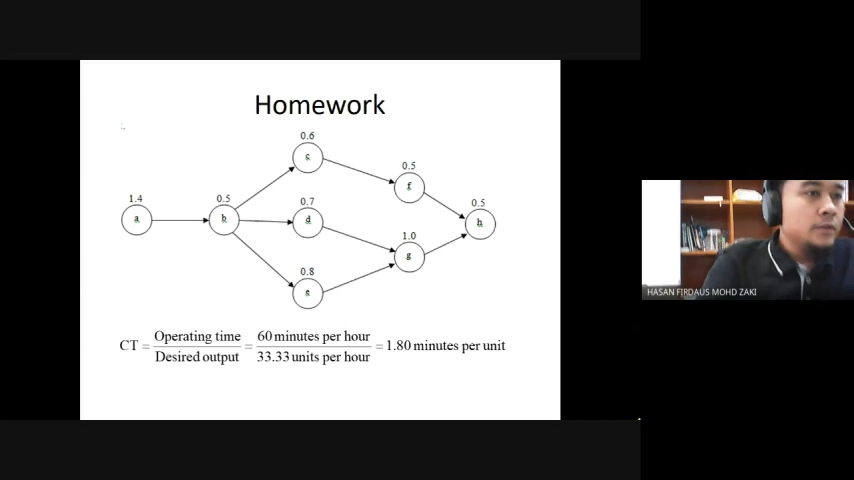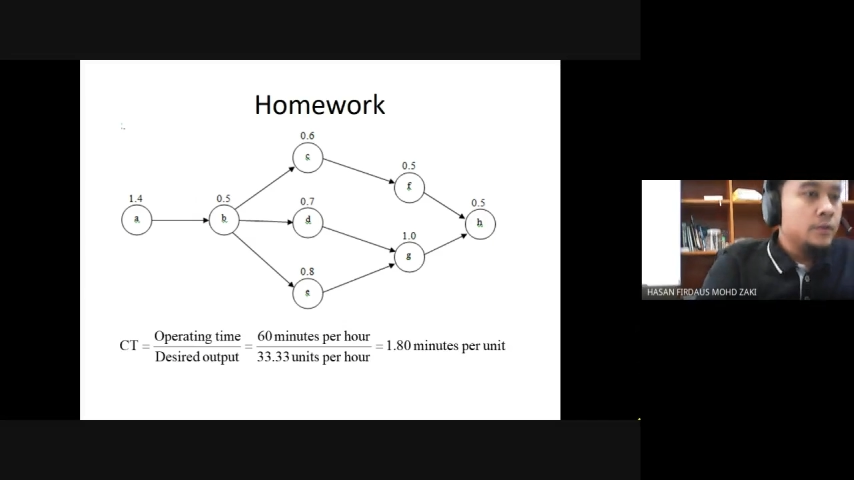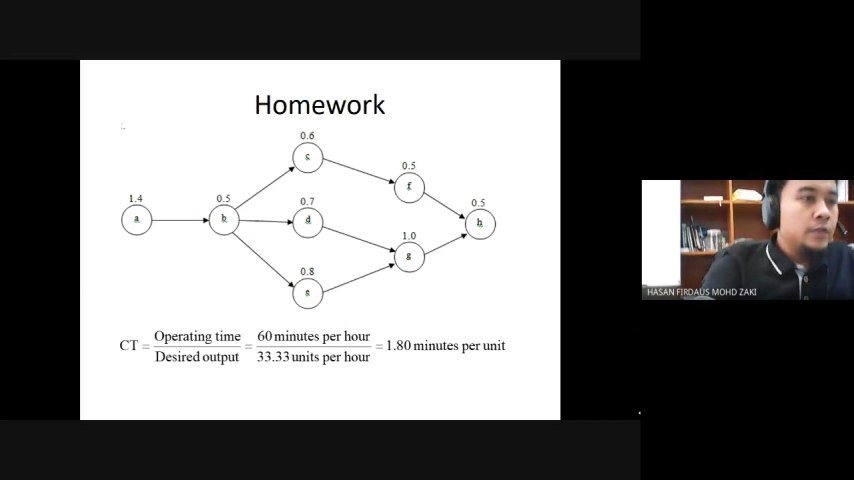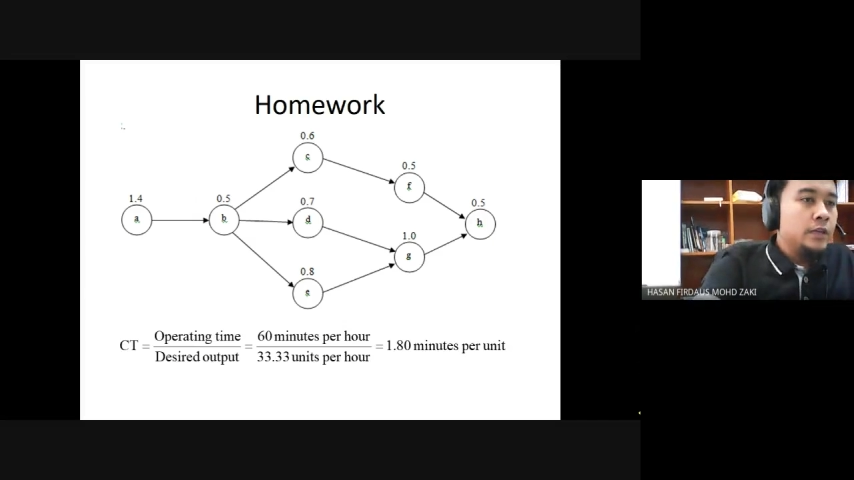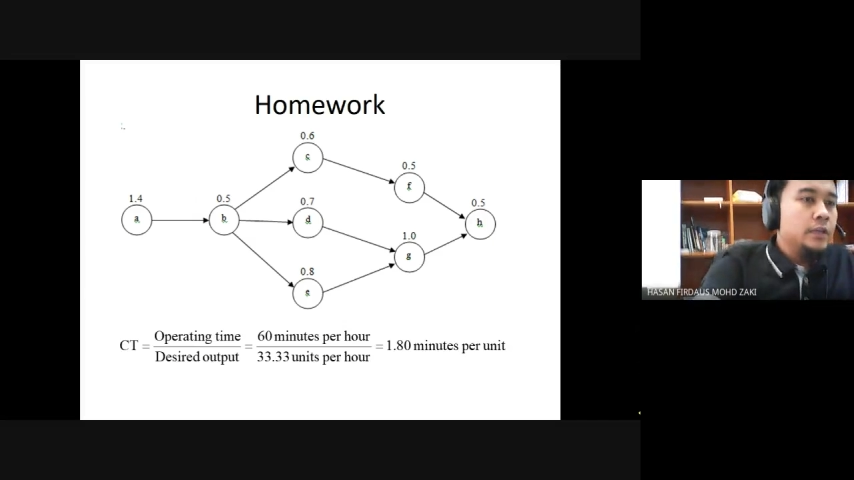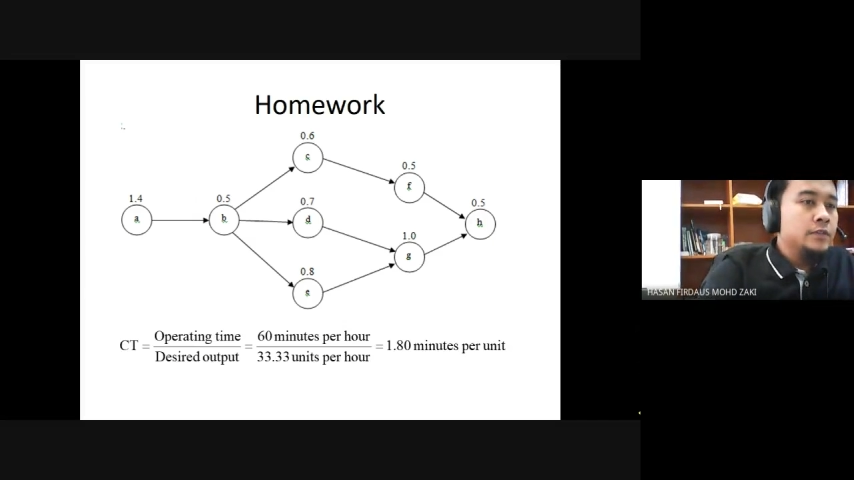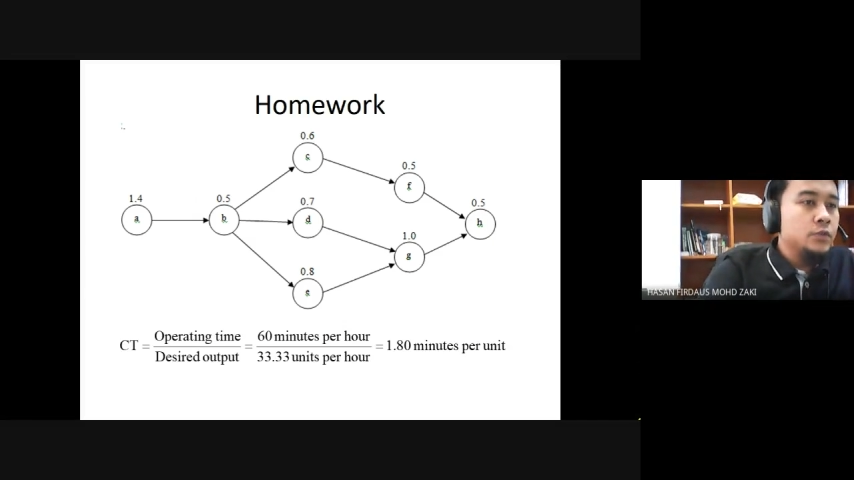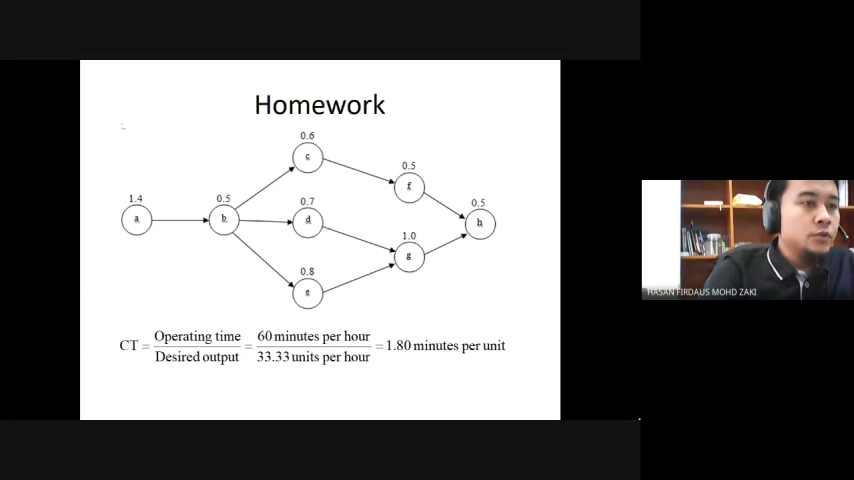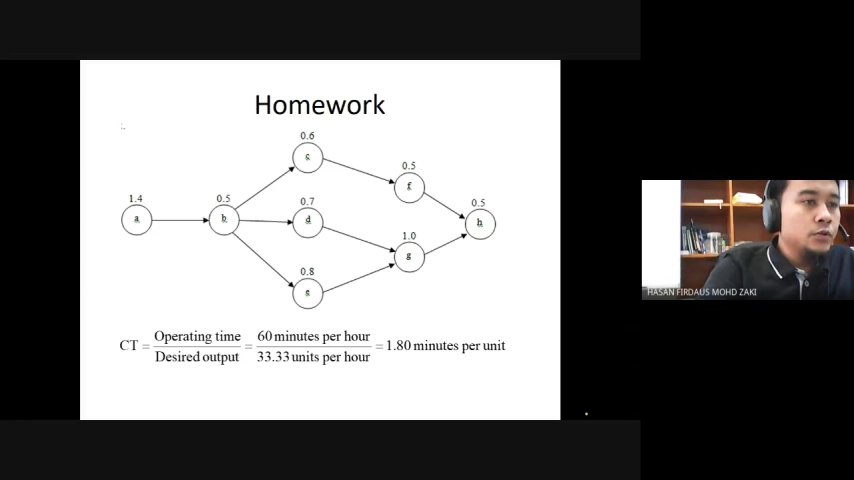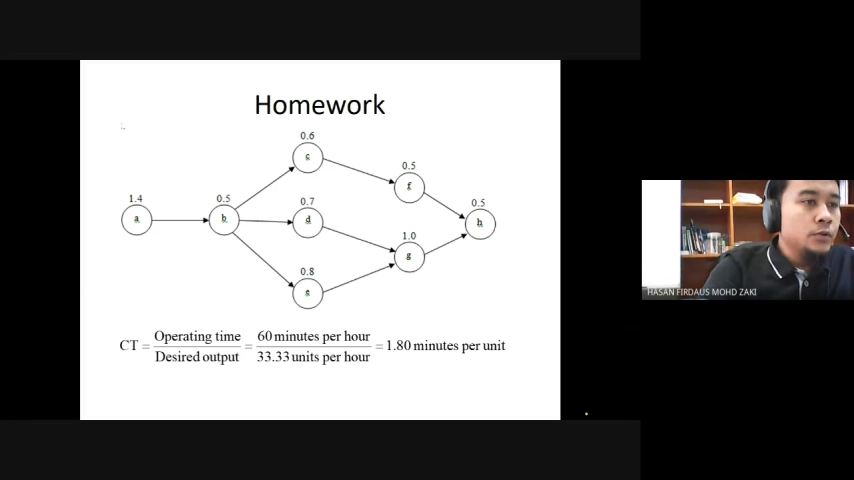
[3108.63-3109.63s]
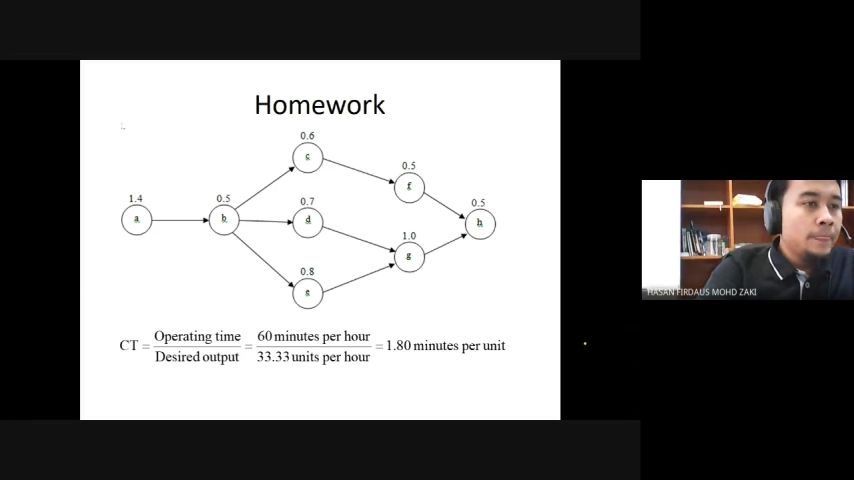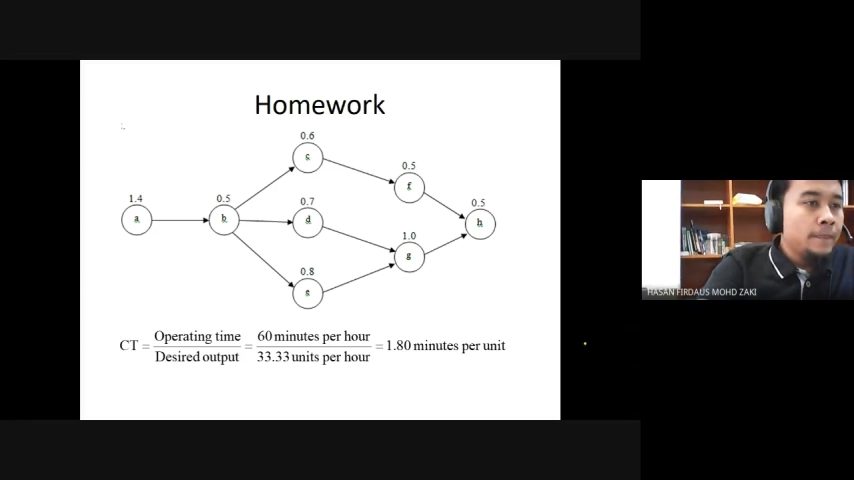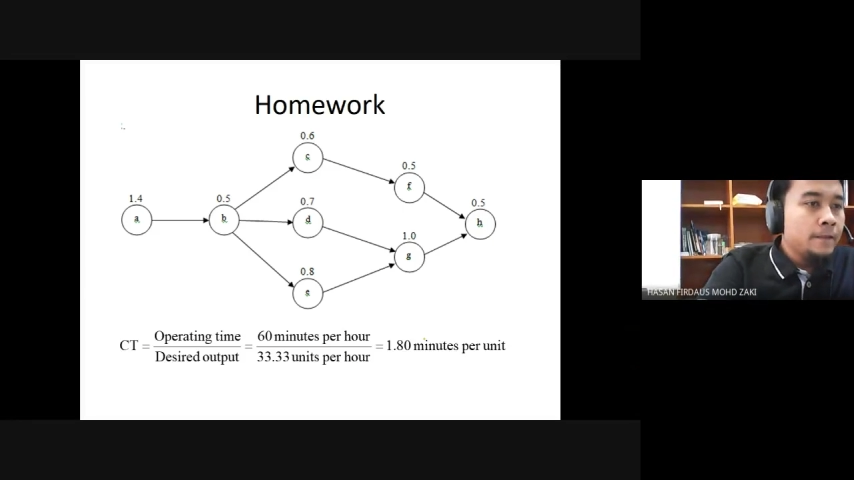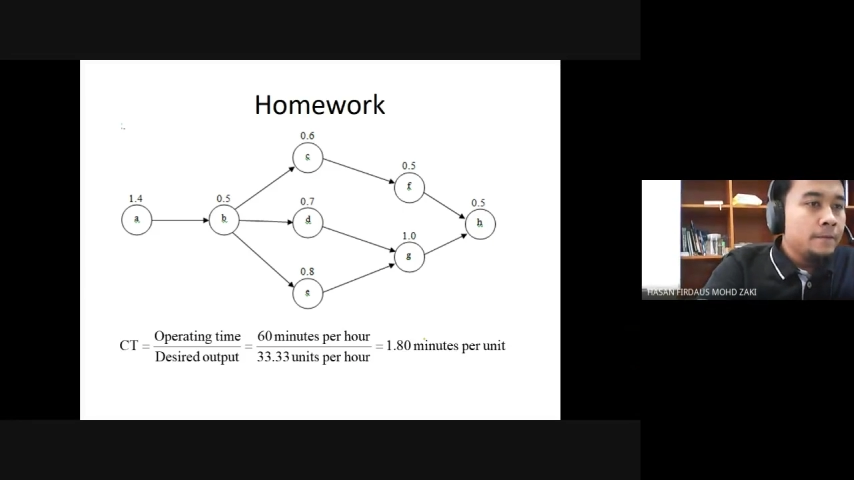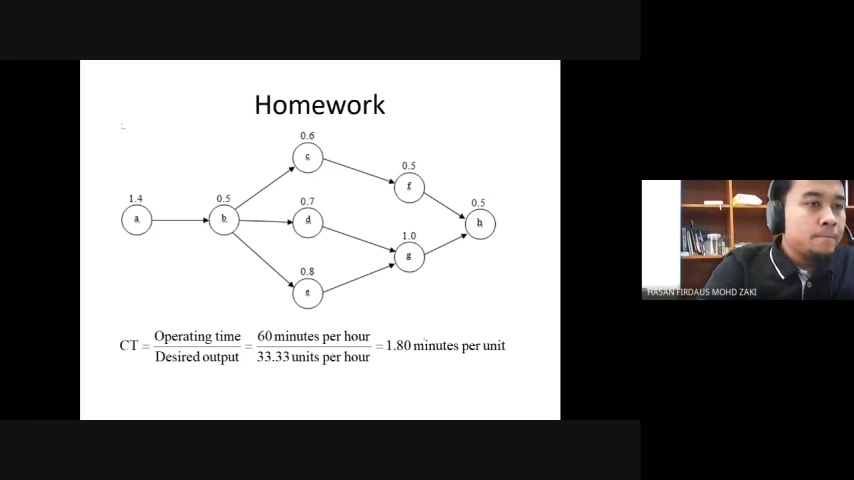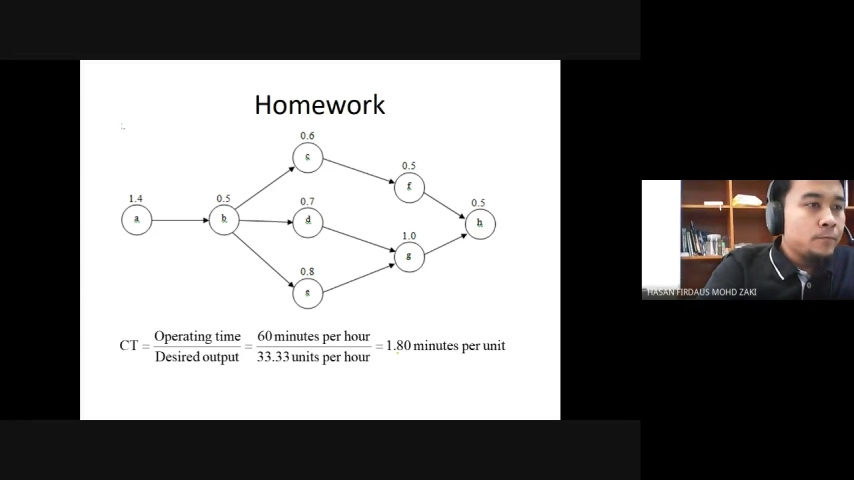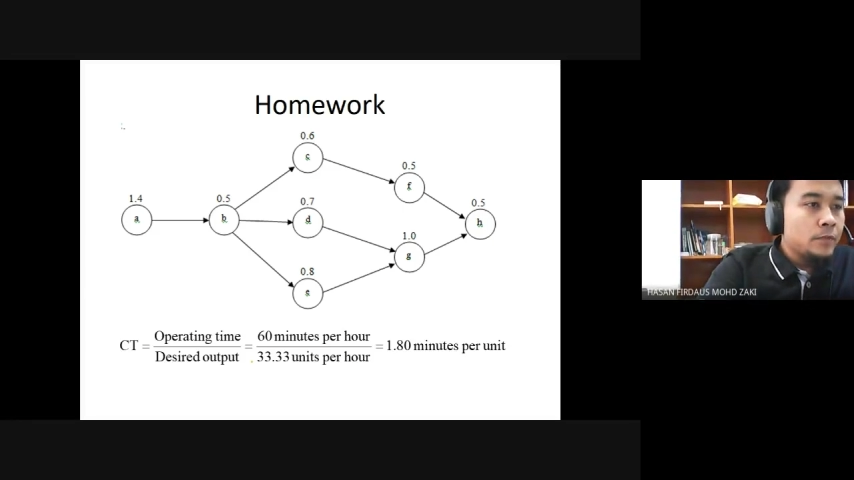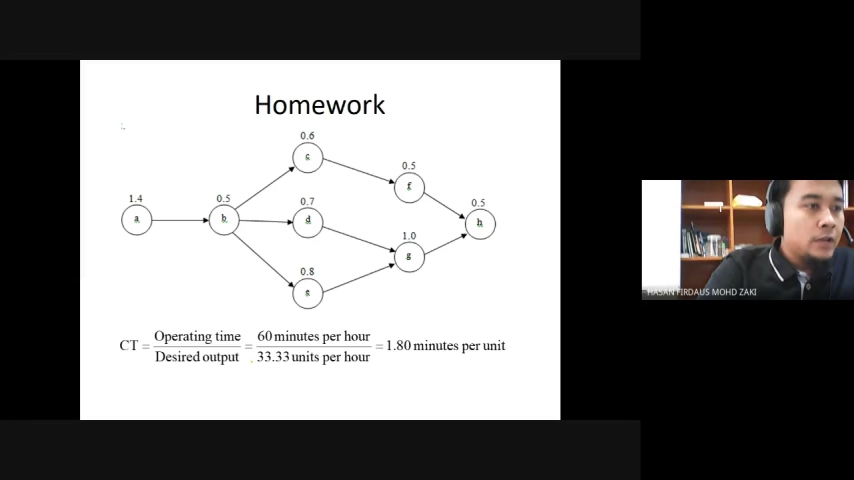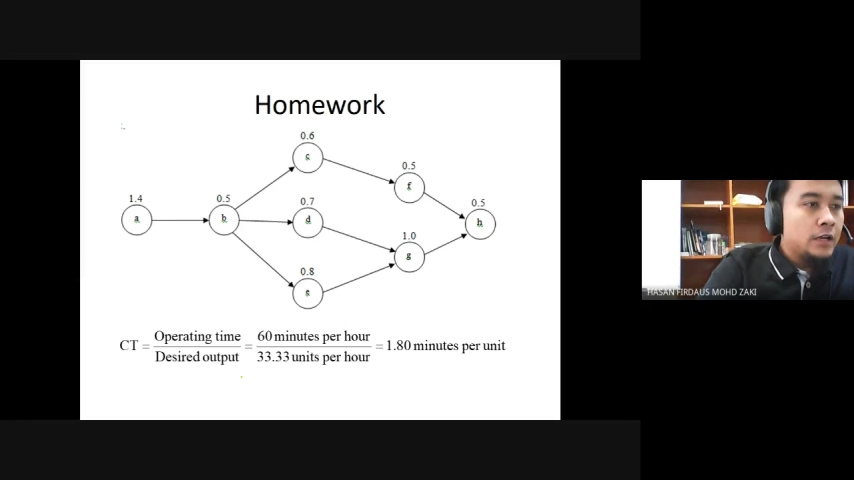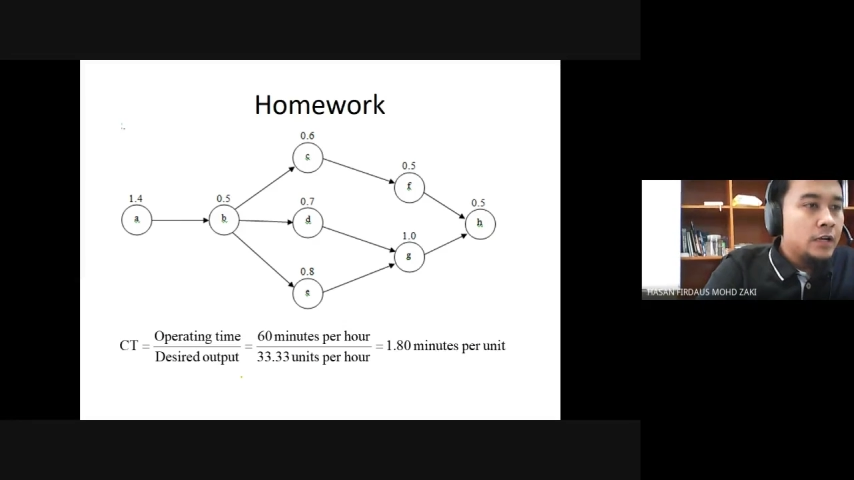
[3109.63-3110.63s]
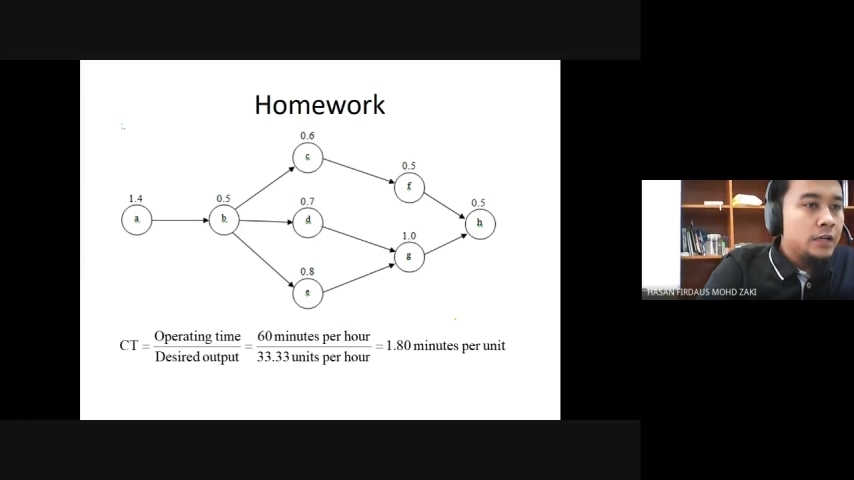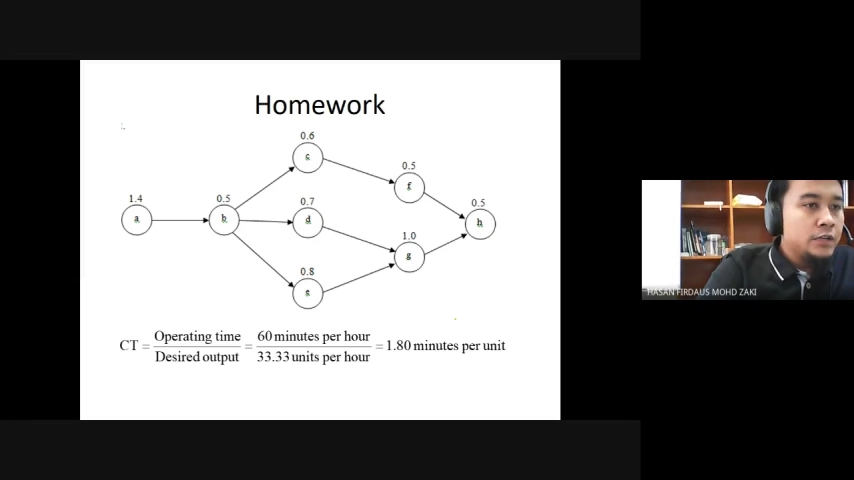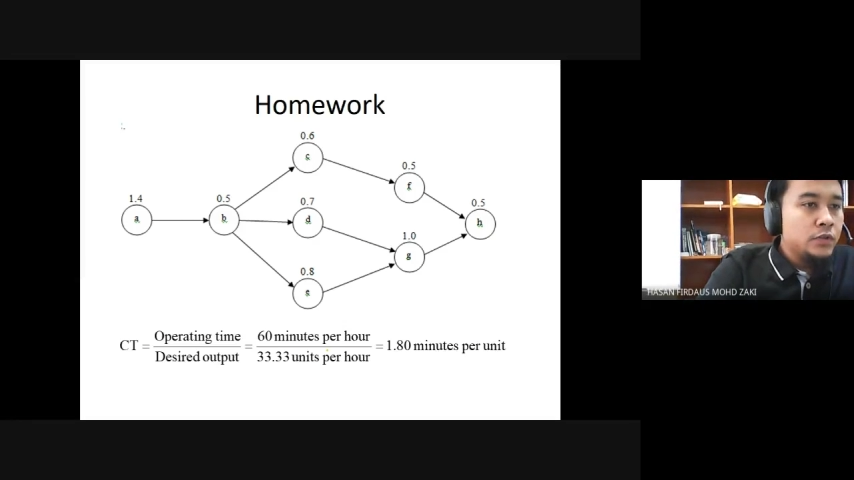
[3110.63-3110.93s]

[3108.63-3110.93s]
Okay, so this